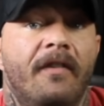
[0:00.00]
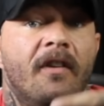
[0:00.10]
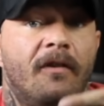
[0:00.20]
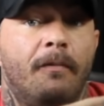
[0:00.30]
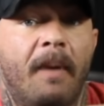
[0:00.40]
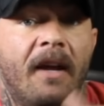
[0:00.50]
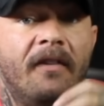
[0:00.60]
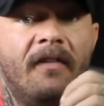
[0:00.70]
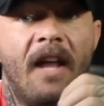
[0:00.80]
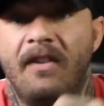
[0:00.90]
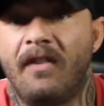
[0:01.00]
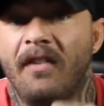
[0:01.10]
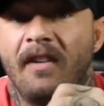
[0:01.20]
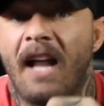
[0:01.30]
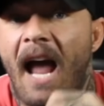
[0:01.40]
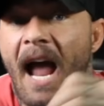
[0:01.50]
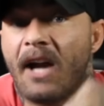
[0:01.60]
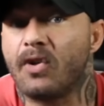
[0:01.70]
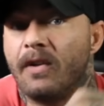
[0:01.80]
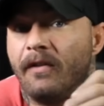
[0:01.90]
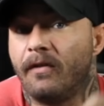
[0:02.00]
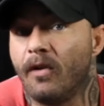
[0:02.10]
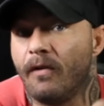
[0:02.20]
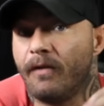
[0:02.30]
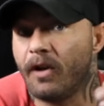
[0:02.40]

in the space that doesn't actually serve the